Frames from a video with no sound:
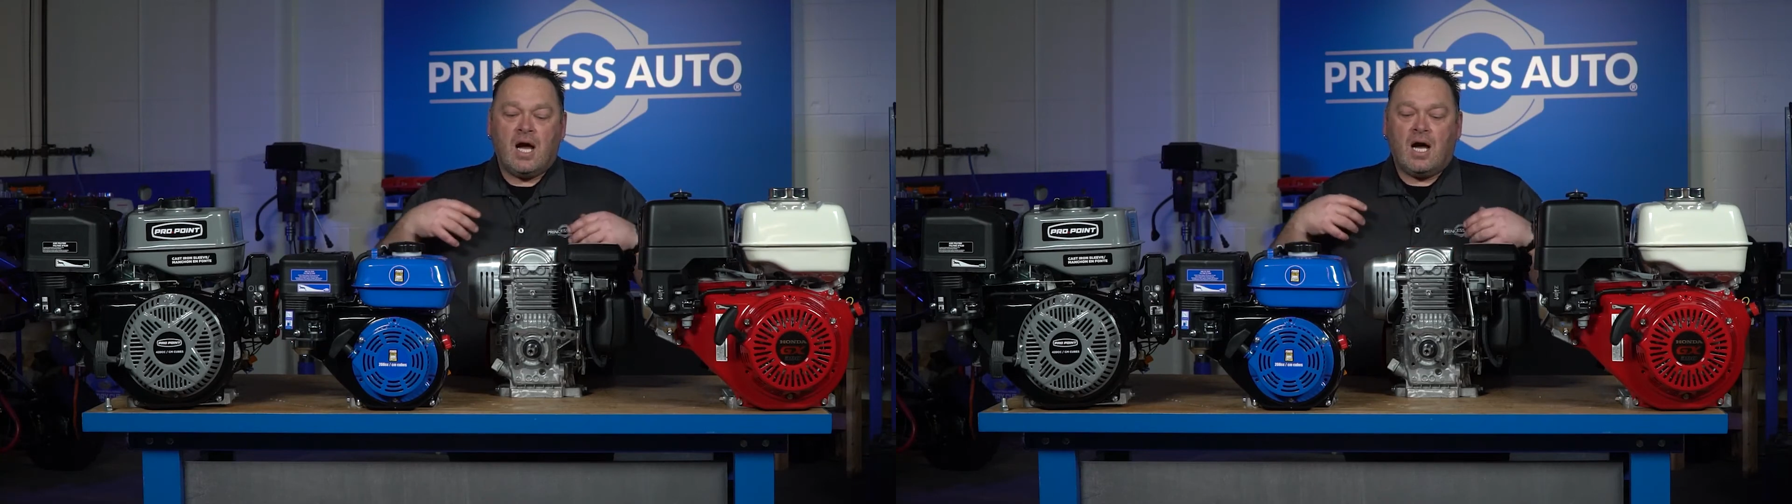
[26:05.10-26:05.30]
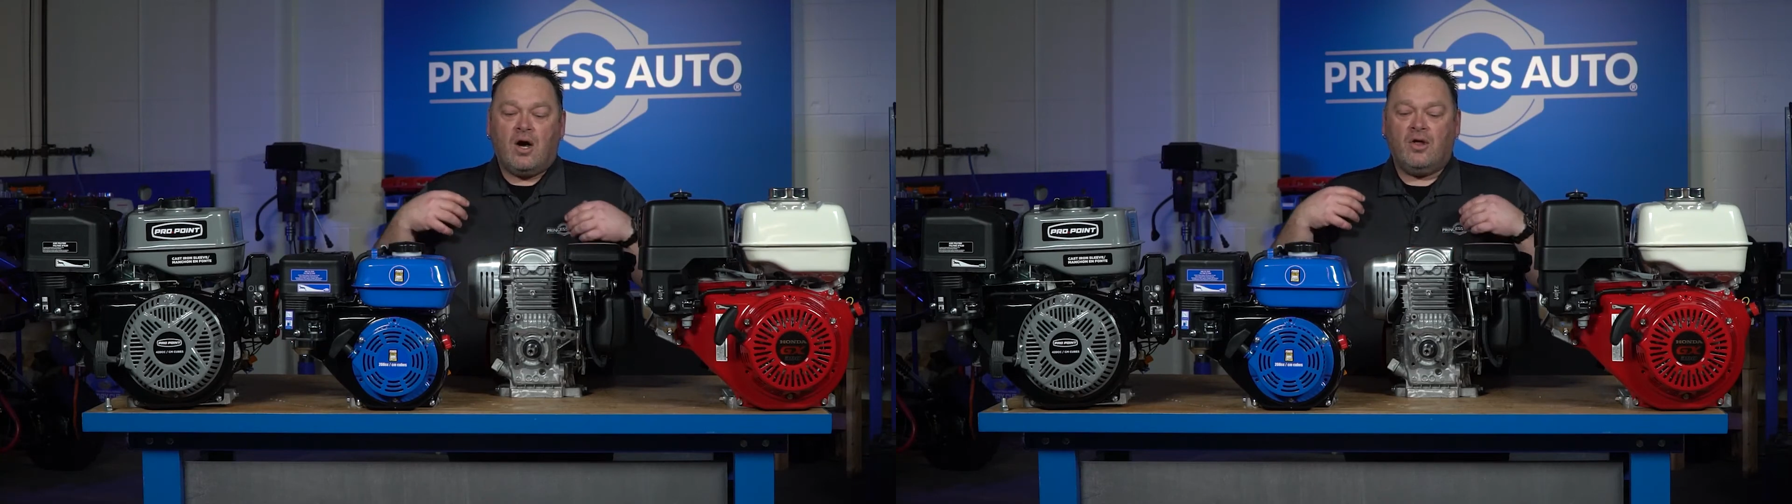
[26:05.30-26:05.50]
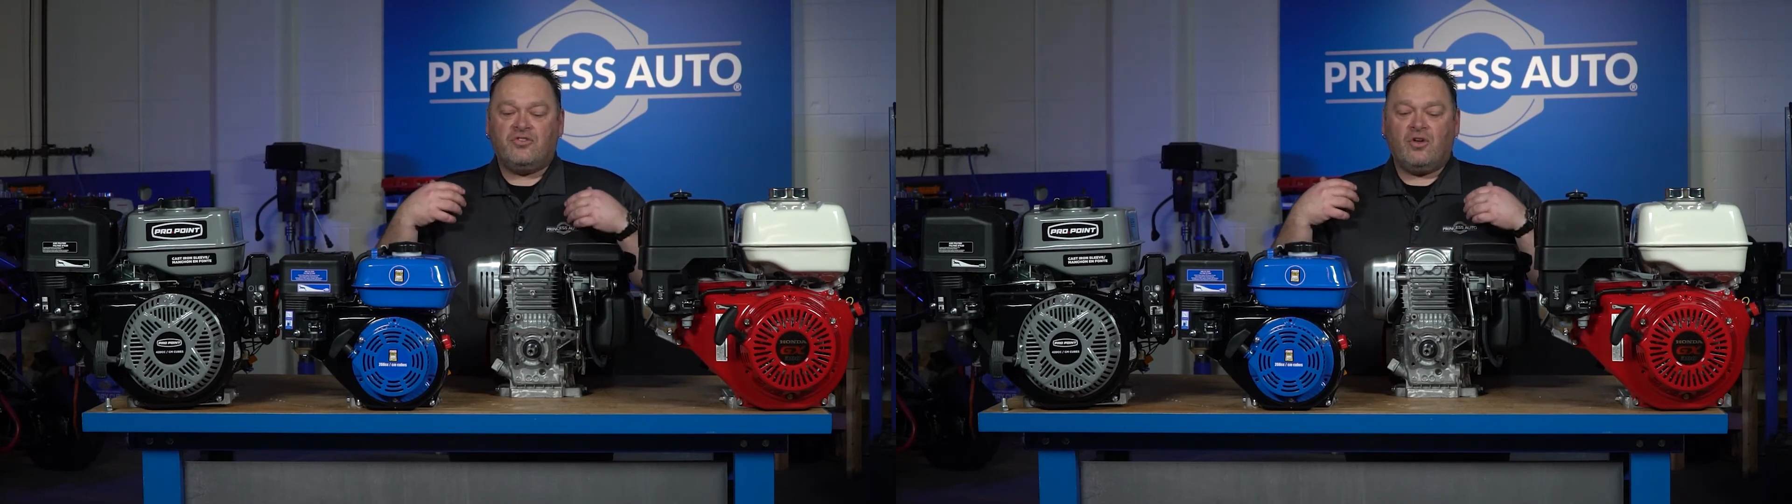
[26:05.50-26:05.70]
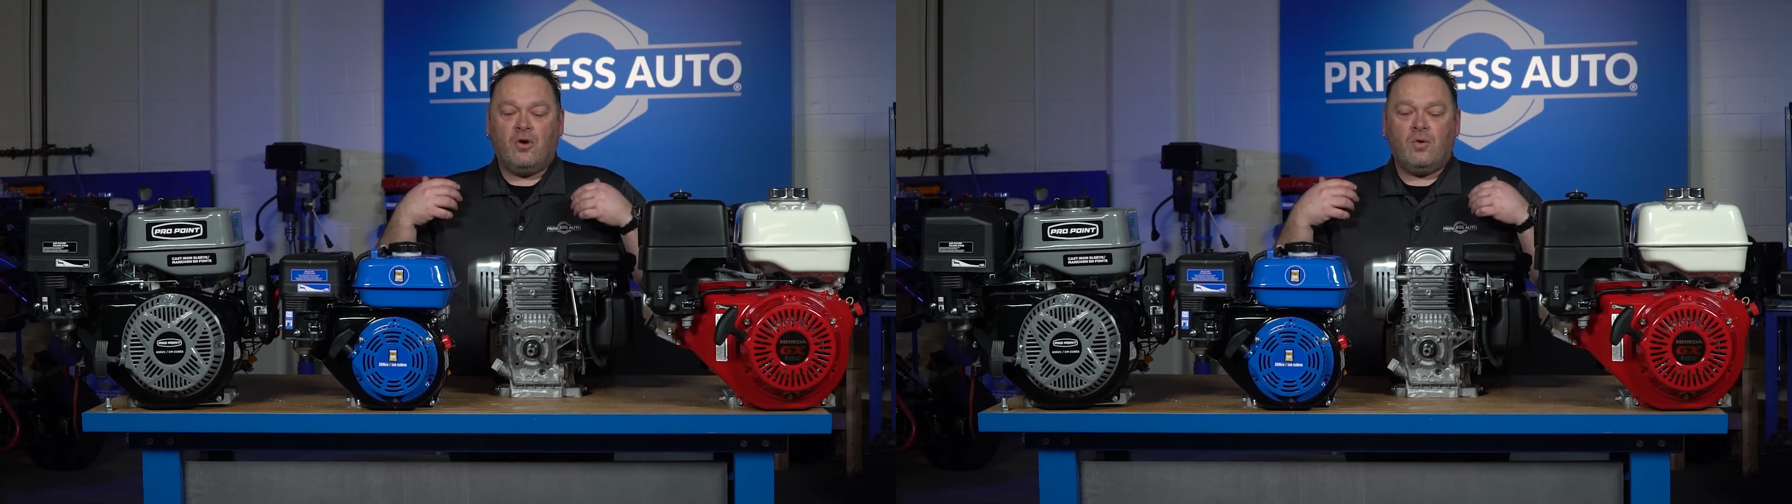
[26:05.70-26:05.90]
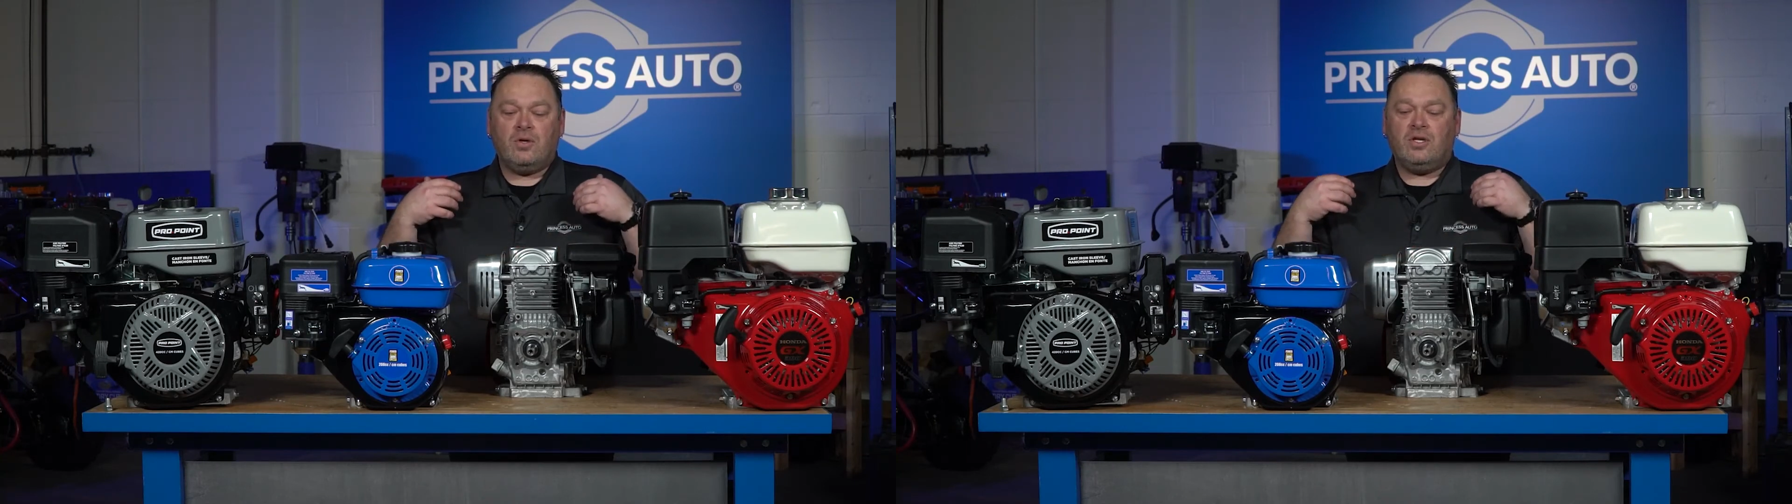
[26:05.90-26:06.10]

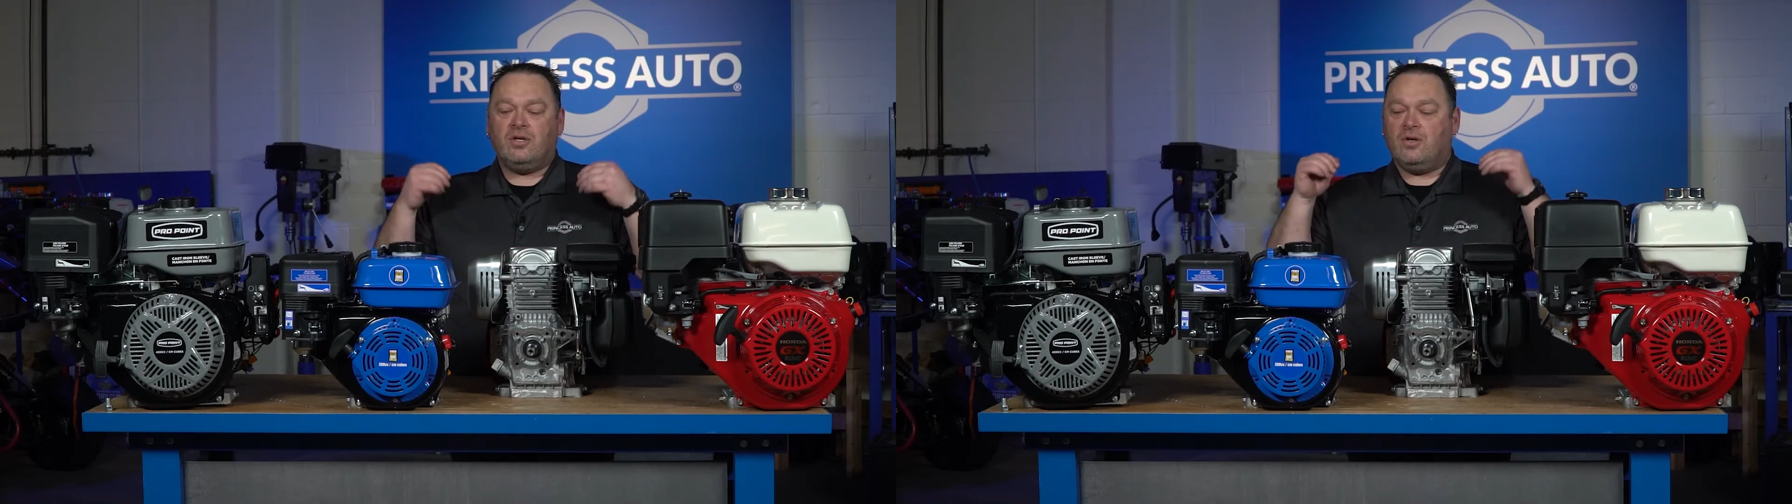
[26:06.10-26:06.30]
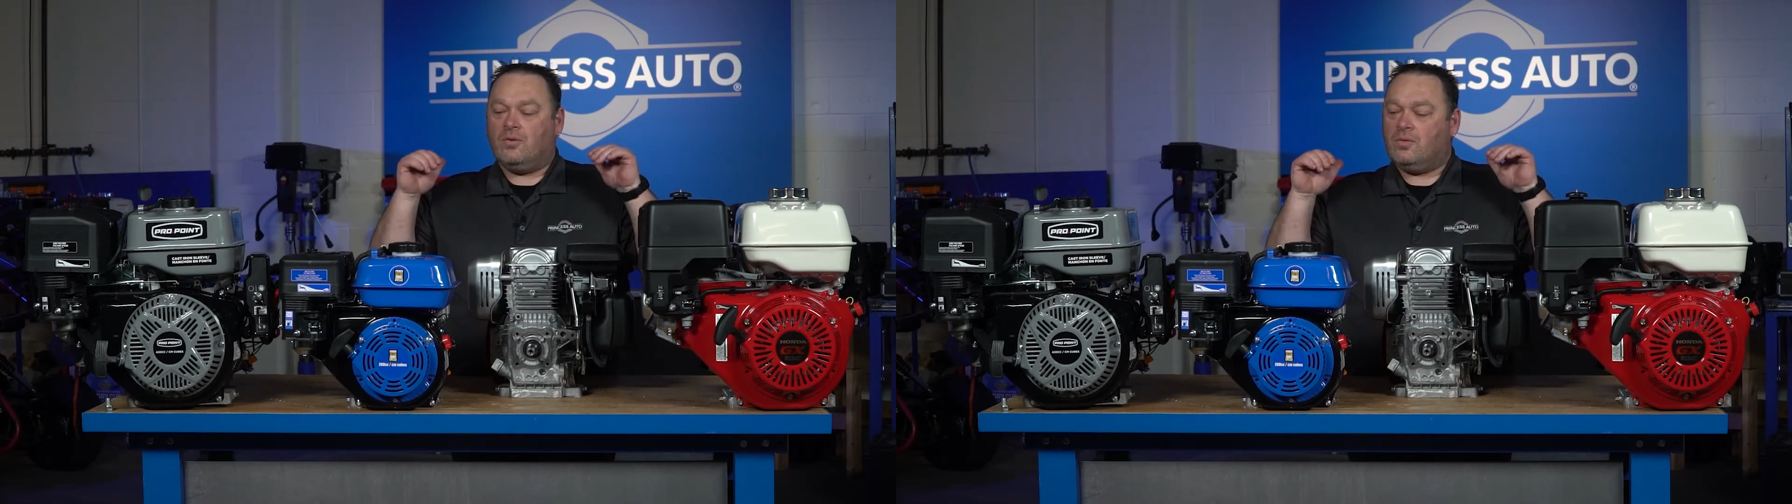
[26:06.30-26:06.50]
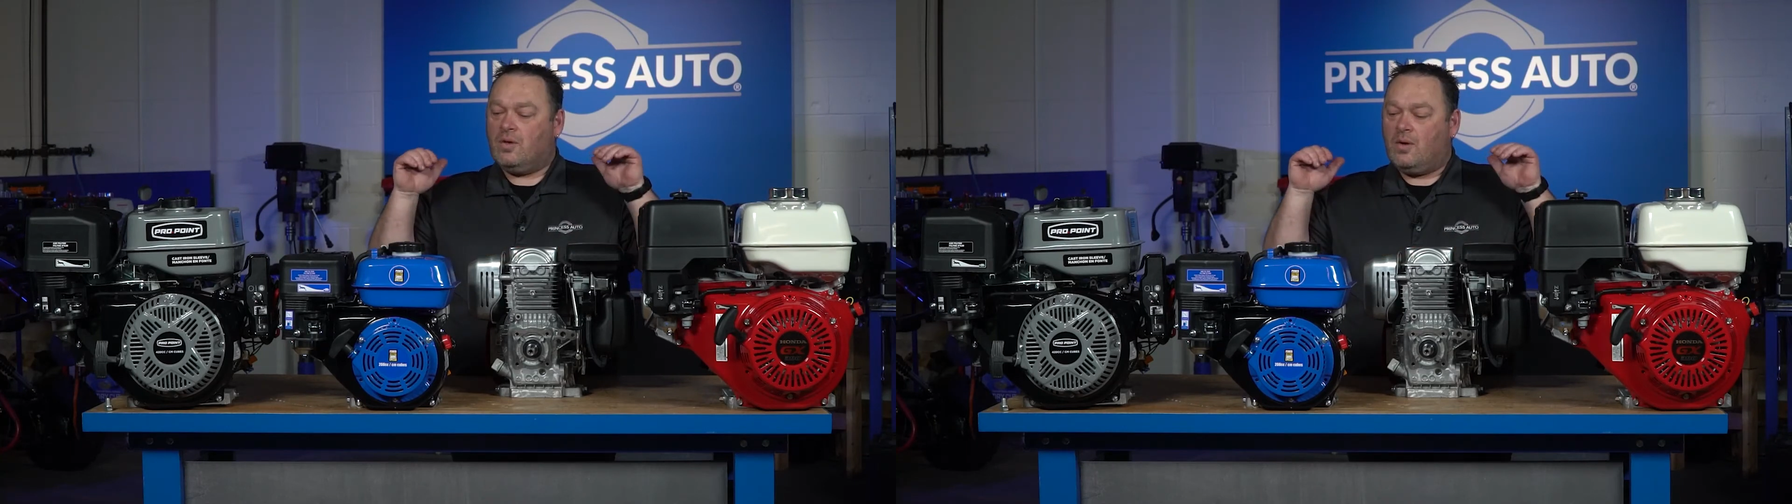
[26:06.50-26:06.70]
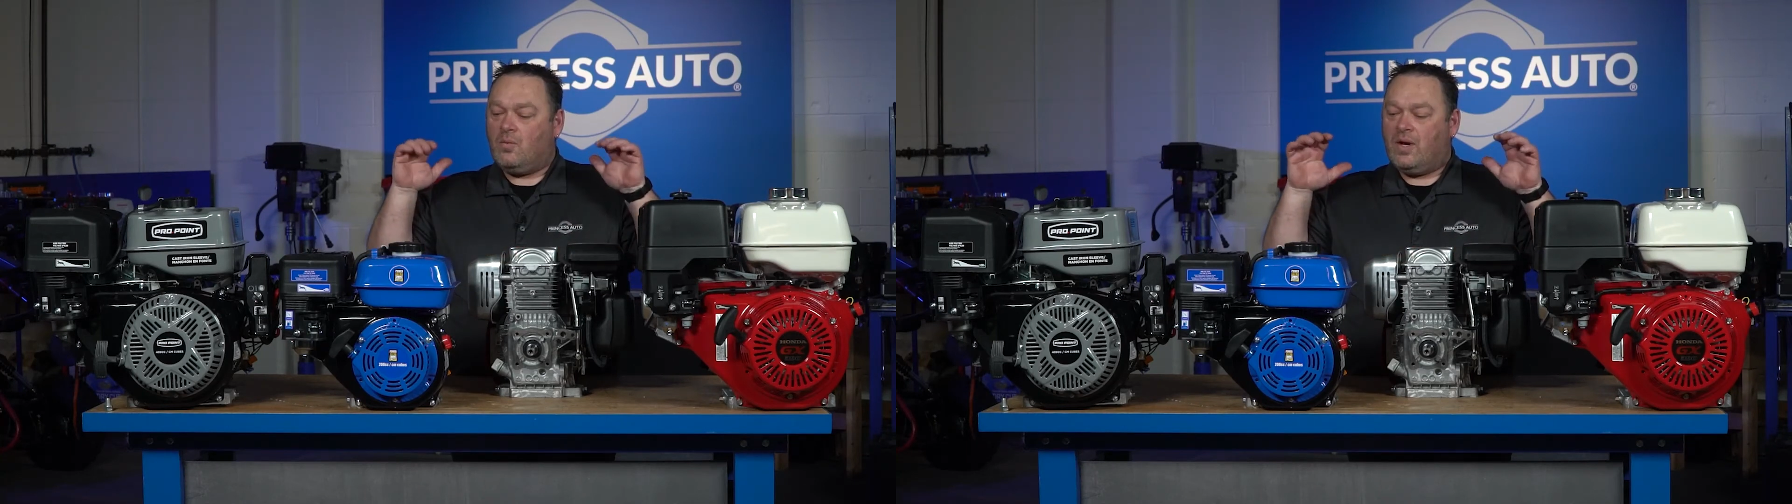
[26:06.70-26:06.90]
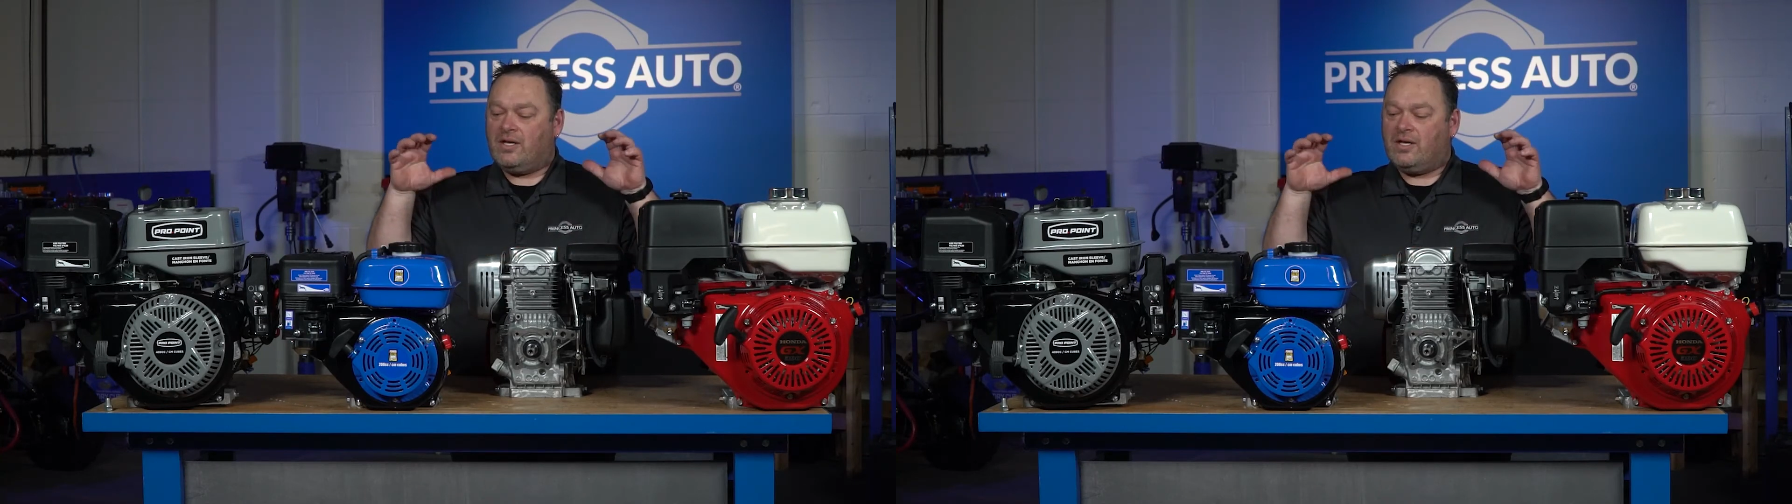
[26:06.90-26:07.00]
Also, when